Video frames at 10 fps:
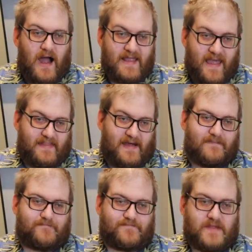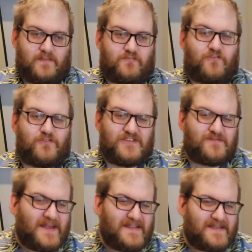I get that, but broaden your
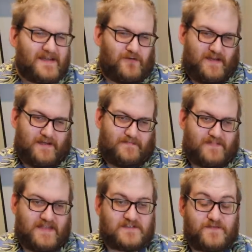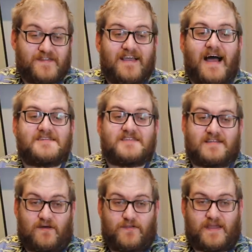mind a little bit. It's a fantastic
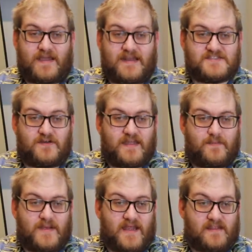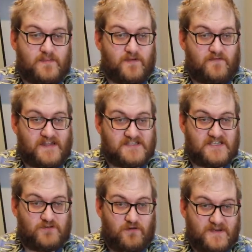little thing, and it's got the ability to provide
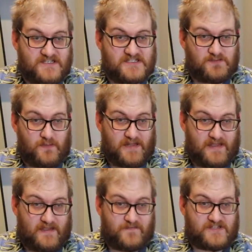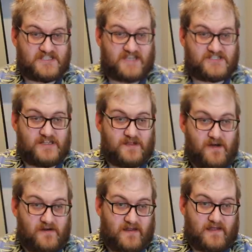zero emissions mobility for a section of the
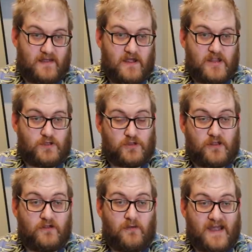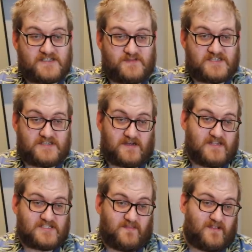market that would otherwise be stuck
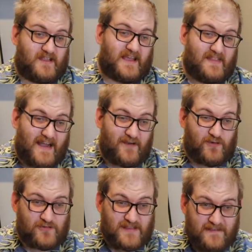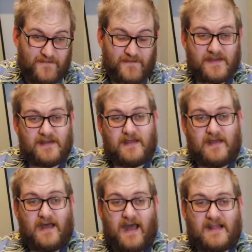in something like a knackered old Leaf.
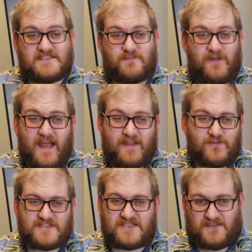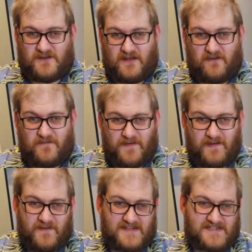And supply of those isn't going to be around
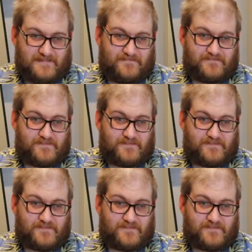forever, is it?